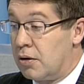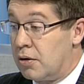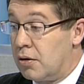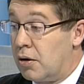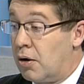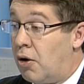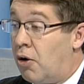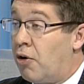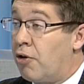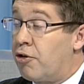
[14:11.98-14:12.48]

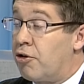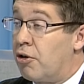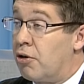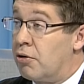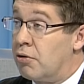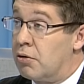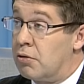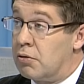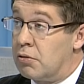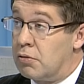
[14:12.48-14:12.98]

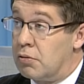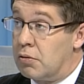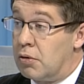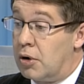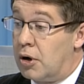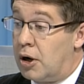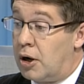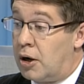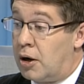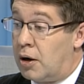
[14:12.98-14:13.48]
Also,
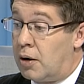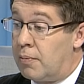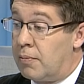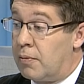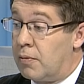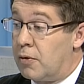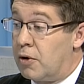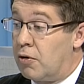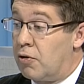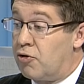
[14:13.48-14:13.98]

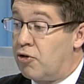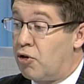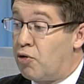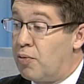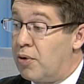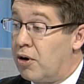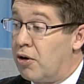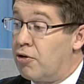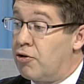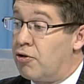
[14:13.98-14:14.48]

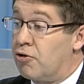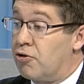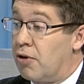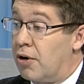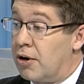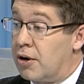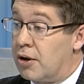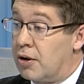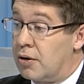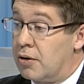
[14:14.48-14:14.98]
just because you
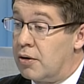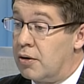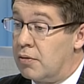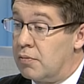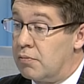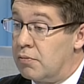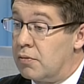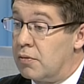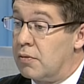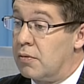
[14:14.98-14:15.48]
try to
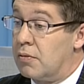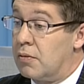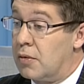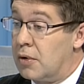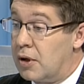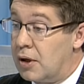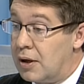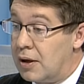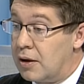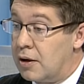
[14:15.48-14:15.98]

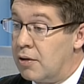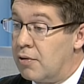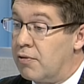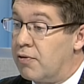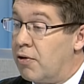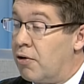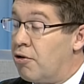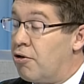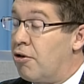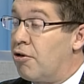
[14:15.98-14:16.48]

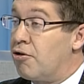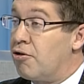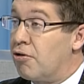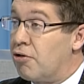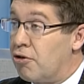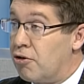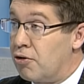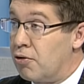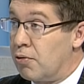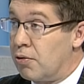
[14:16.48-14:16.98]
give
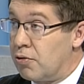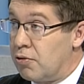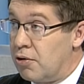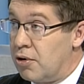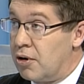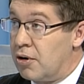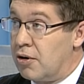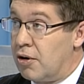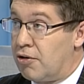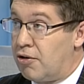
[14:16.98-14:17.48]
assistance to North
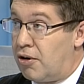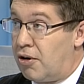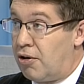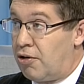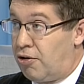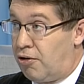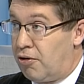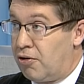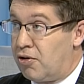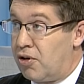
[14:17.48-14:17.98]
Korea doesn't
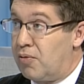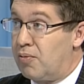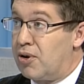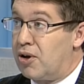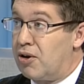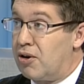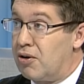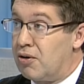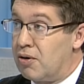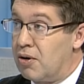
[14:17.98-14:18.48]
necessarily
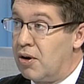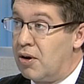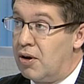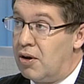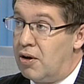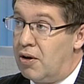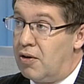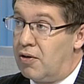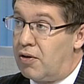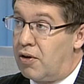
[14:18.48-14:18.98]
mean
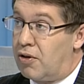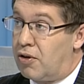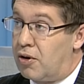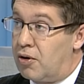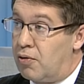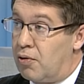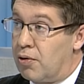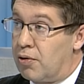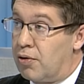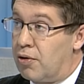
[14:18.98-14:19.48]
that the
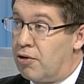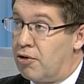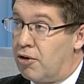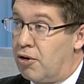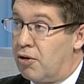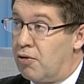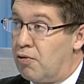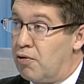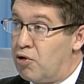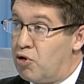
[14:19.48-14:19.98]
North is
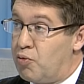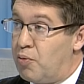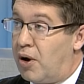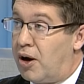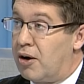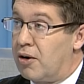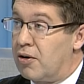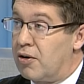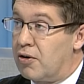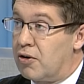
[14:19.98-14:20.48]
going to
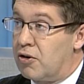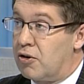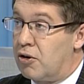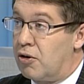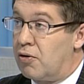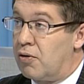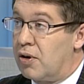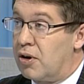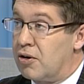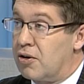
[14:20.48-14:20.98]
respond,
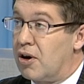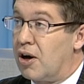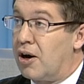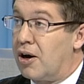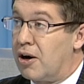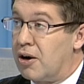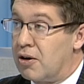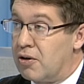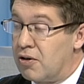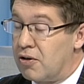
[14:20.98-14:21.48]
in
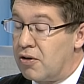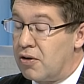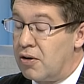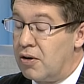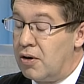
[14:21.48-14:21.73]
kind.